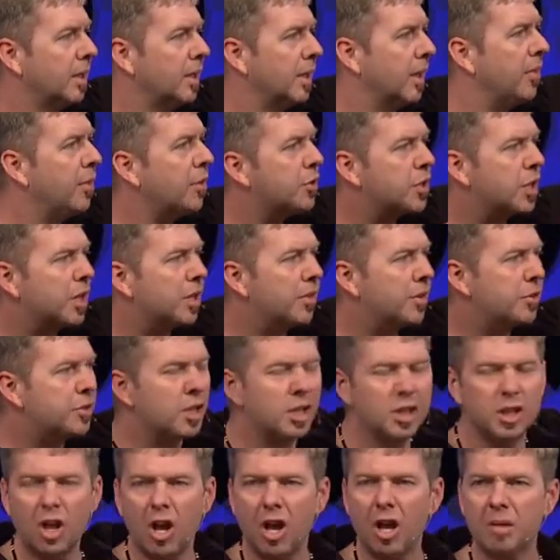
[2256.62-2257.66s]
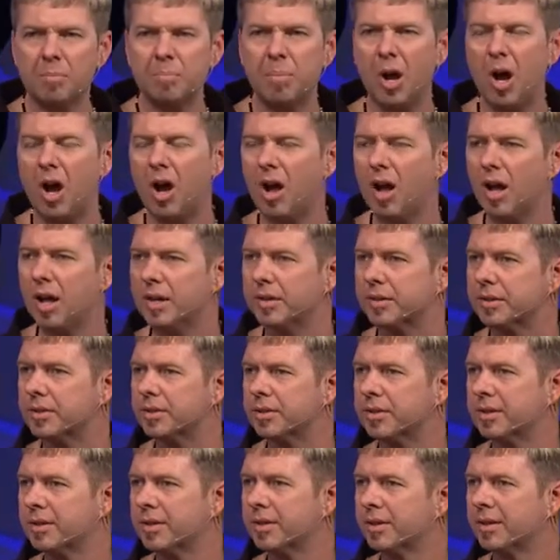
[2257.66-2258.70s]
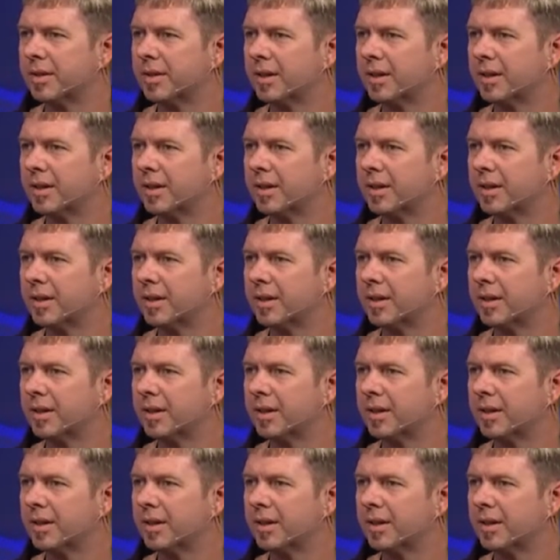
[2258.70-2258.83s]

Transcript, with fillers: And there's a, there's a long pause.